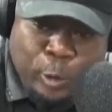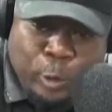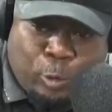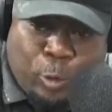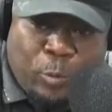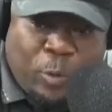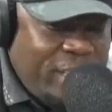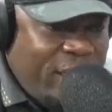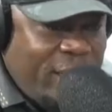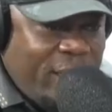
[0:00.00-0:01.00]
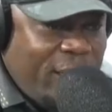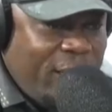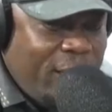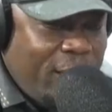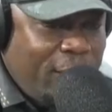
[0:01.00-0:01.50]
YouTube, no
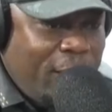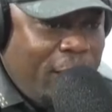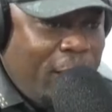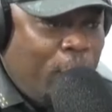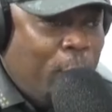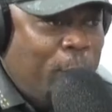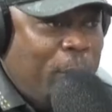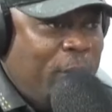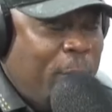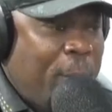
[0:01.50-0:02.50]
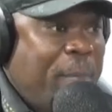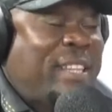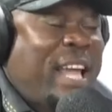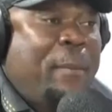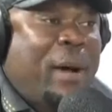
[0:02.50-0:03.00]
dear. Na
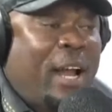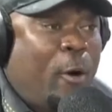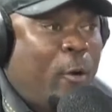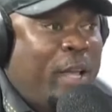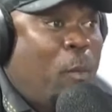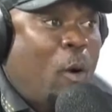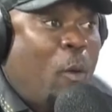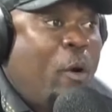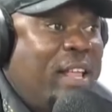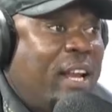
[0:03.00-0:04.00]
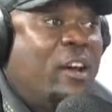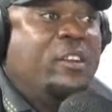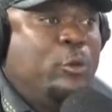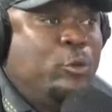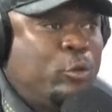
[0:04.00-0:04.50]
baby time, and now we are boy, and now
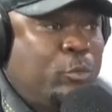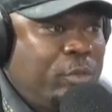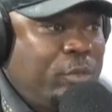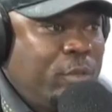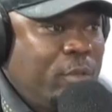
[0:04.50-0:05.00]
YouTube.